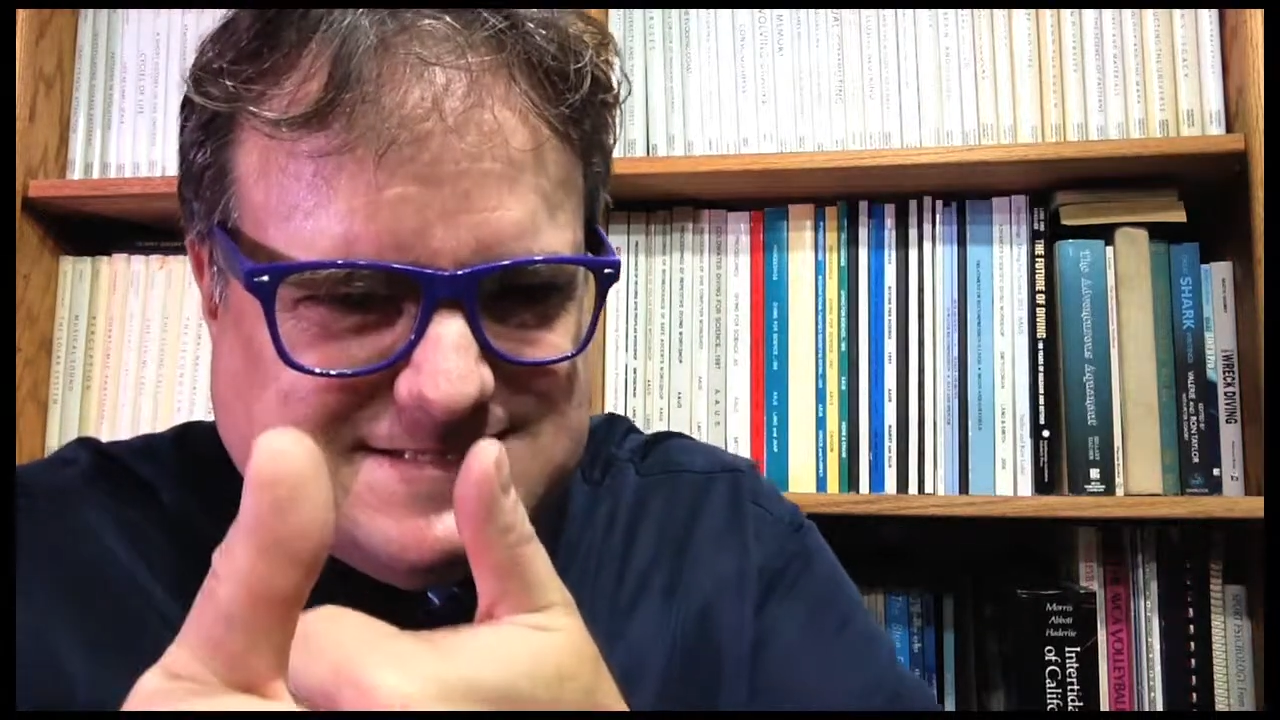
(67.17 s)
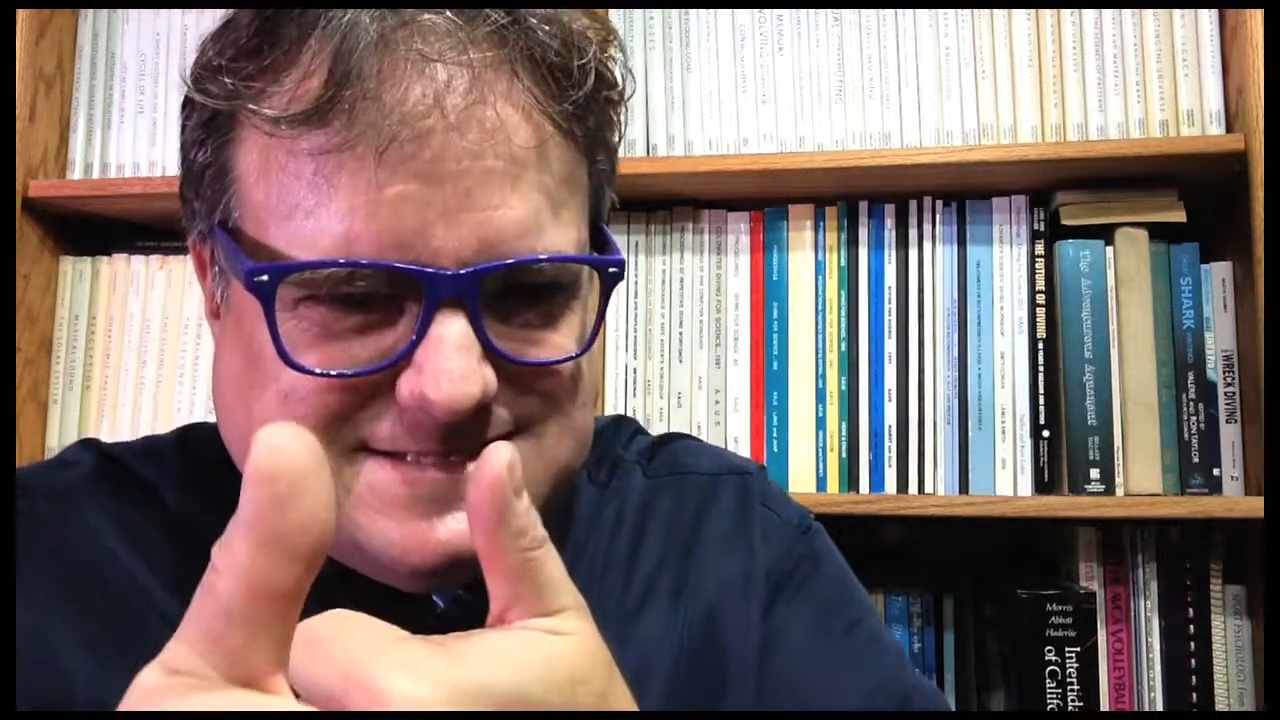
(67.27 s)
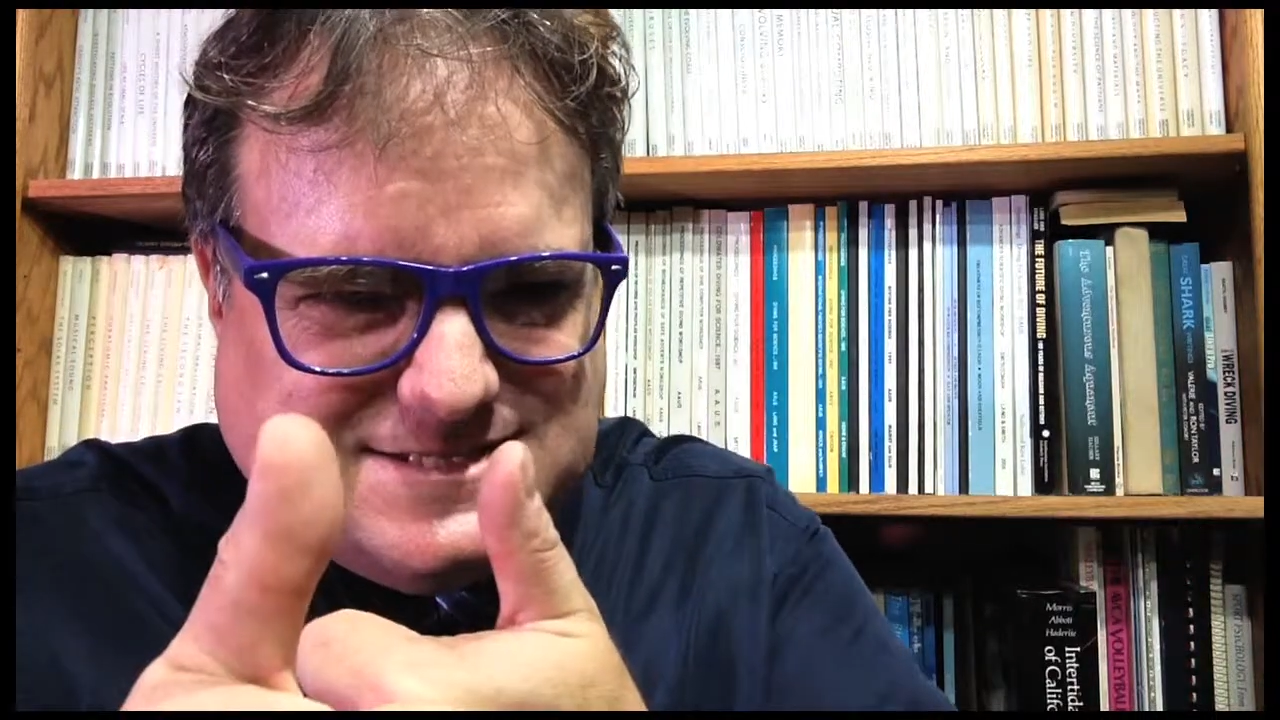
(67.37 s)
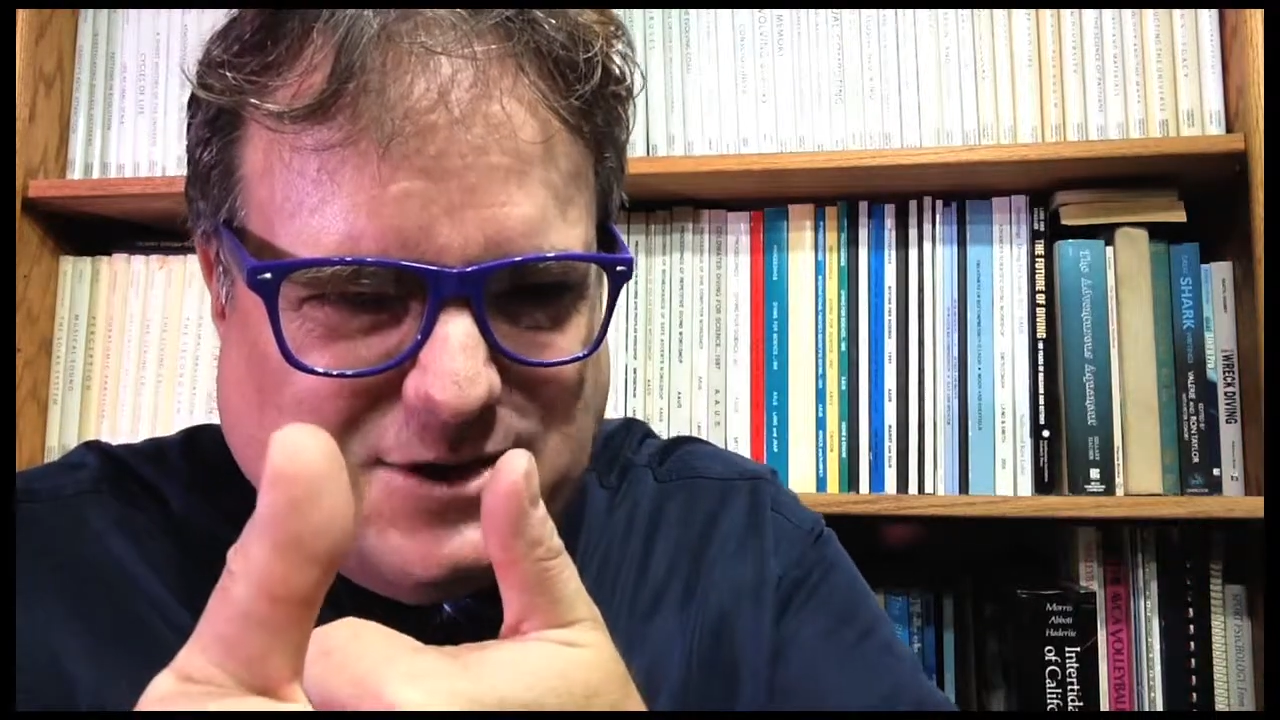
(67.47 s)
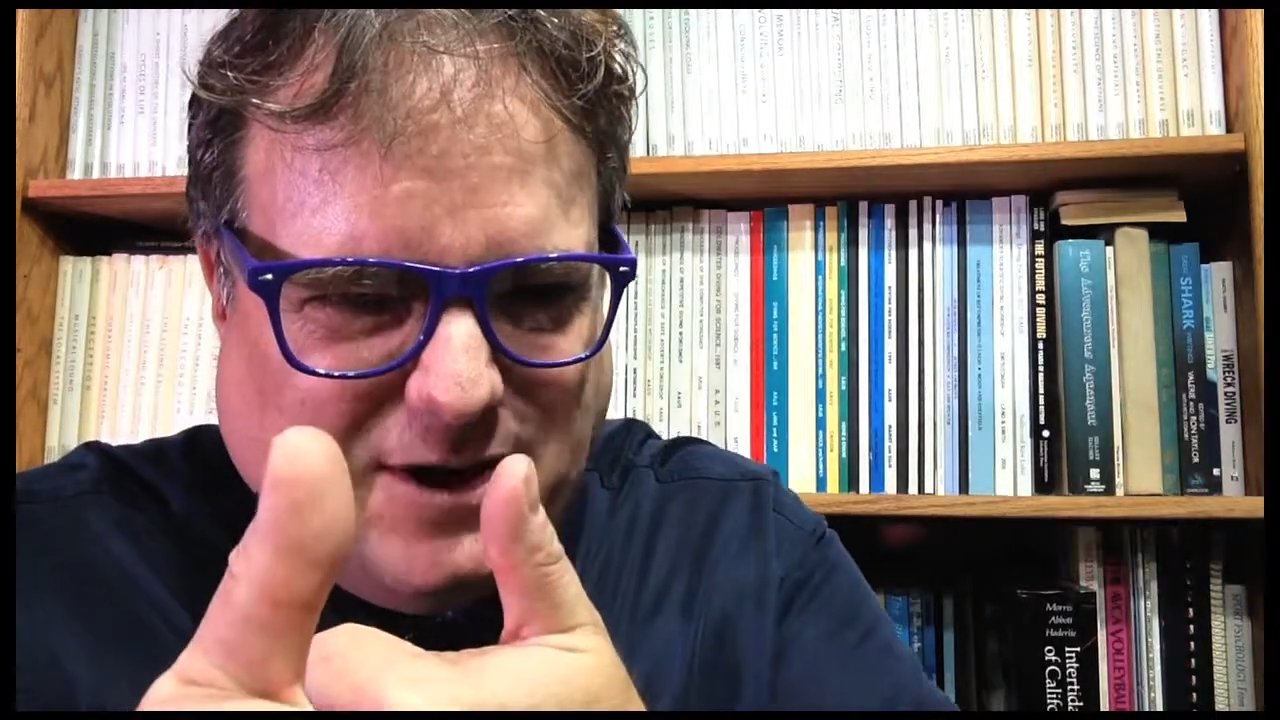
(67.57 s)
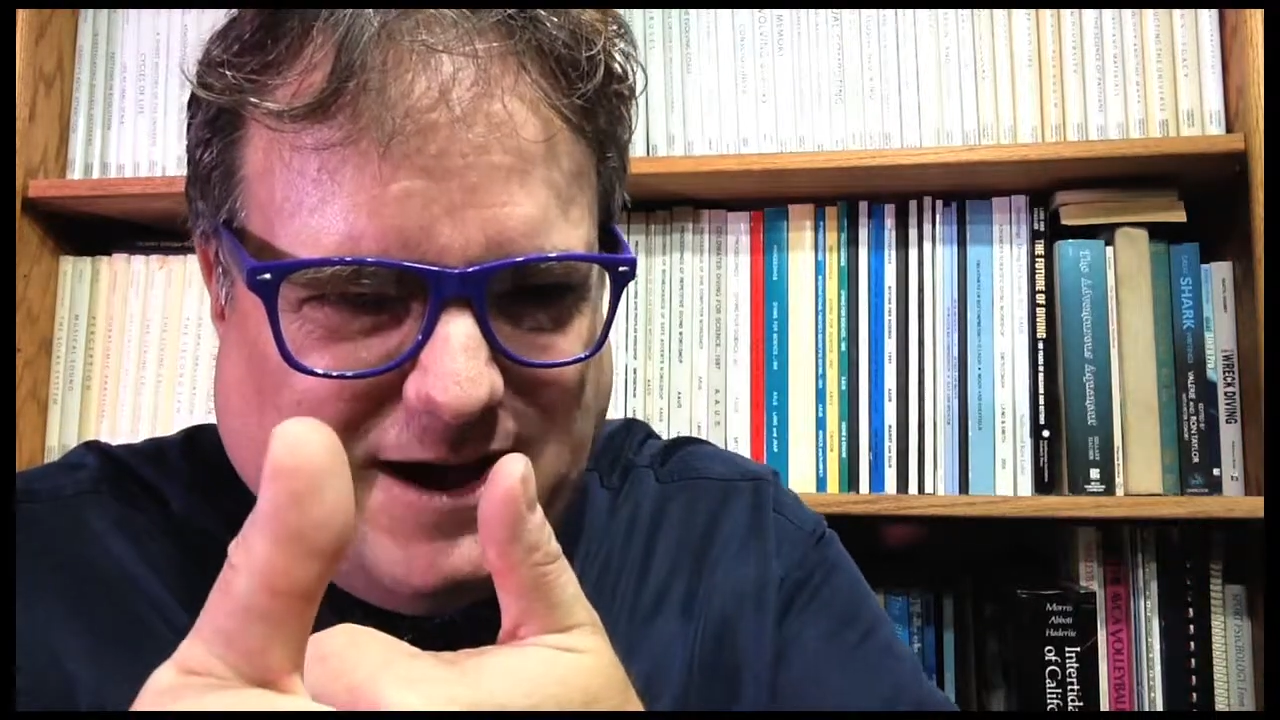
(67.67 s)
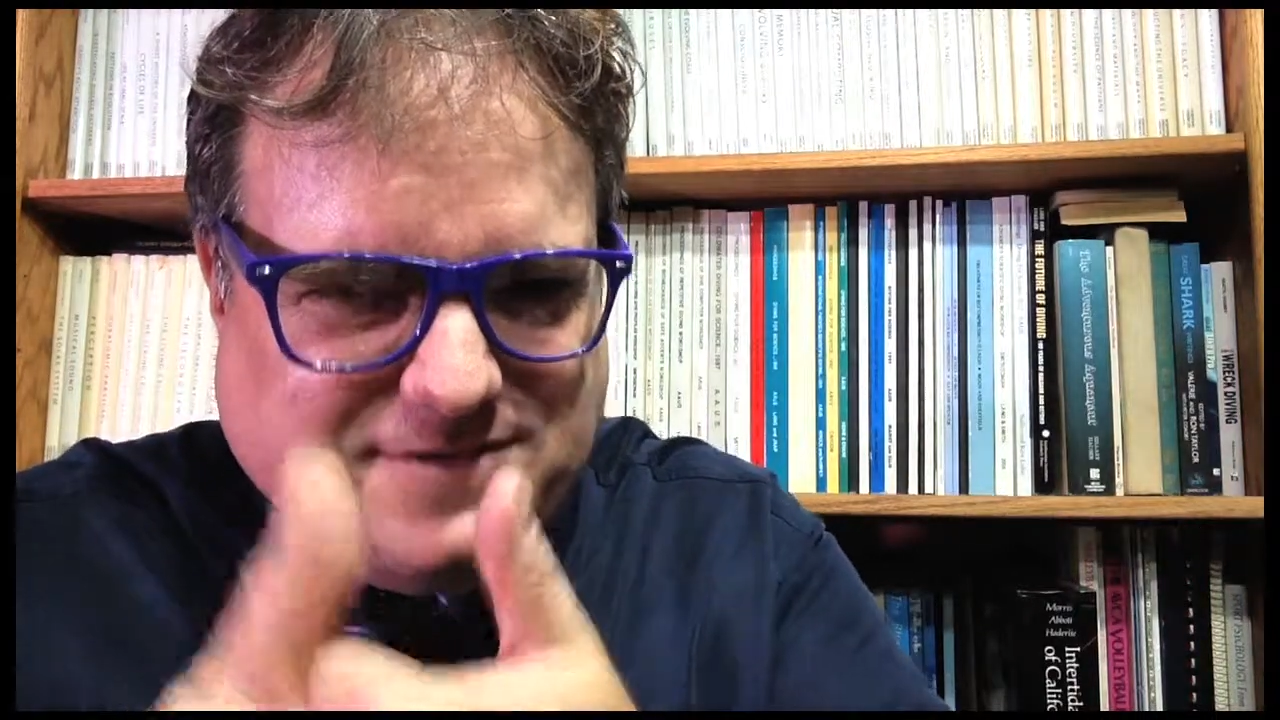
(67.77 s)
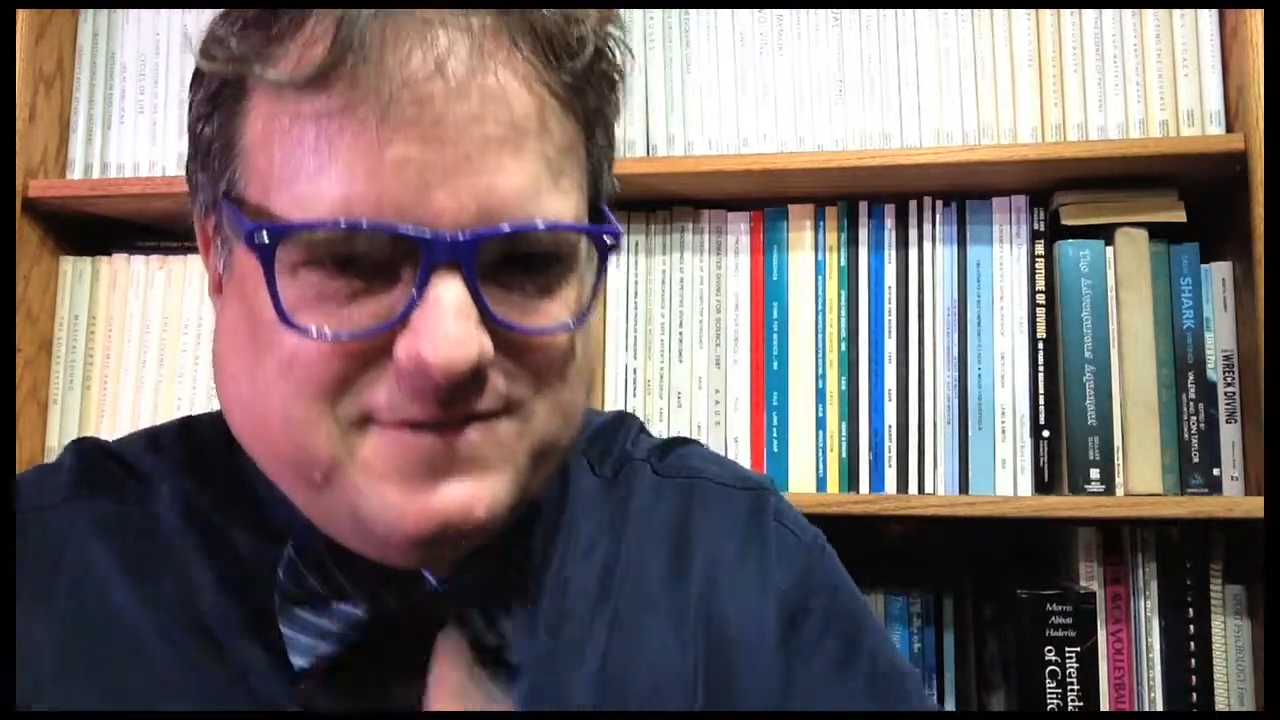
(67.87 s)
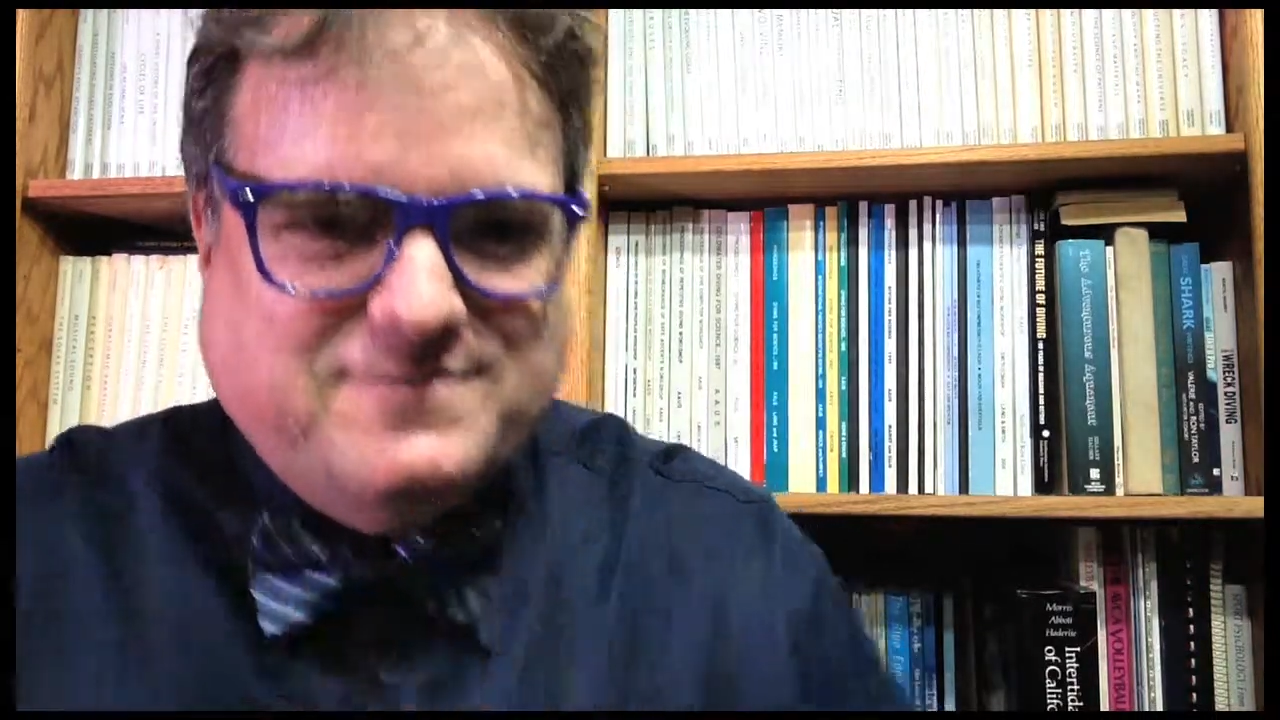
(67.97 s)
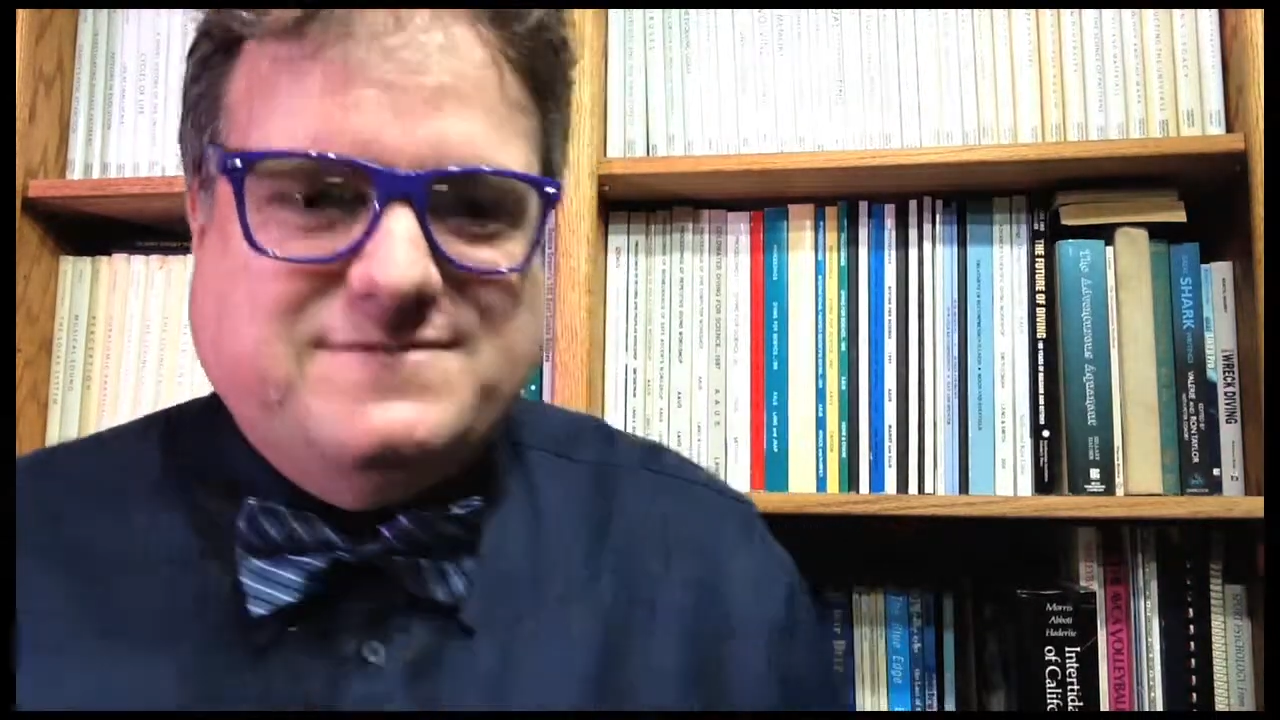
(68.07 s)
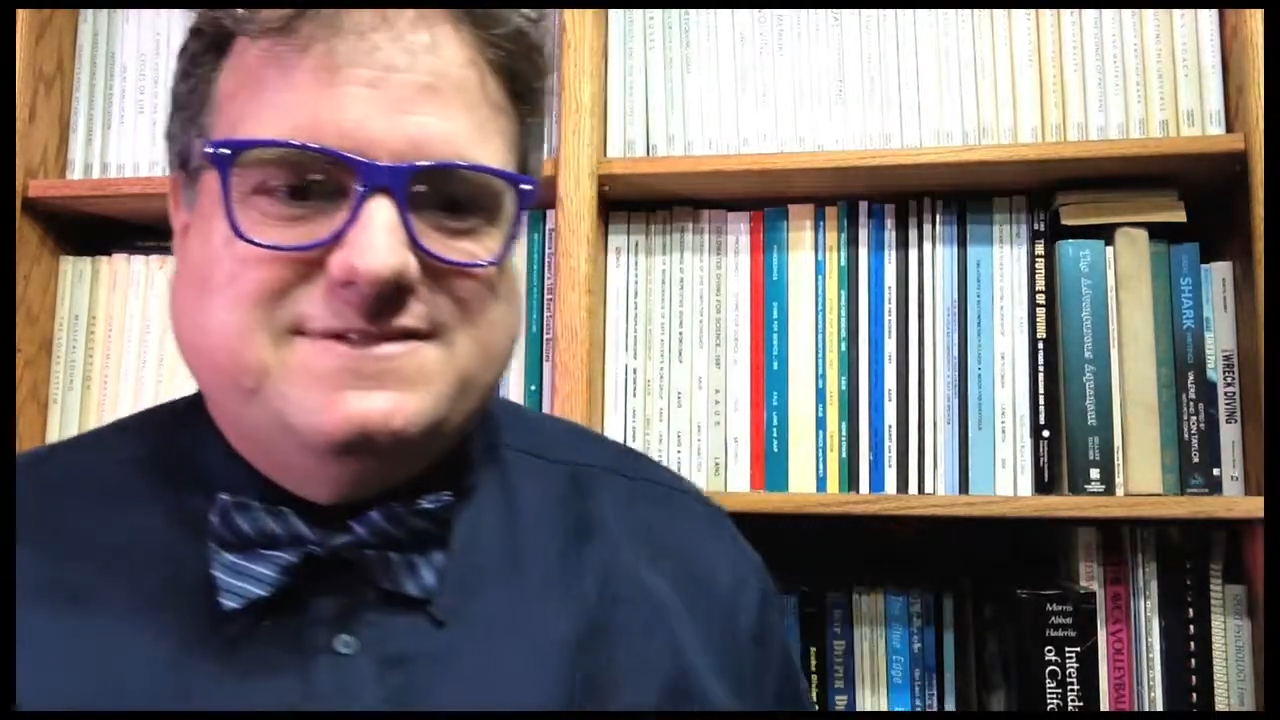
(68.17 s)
So awesome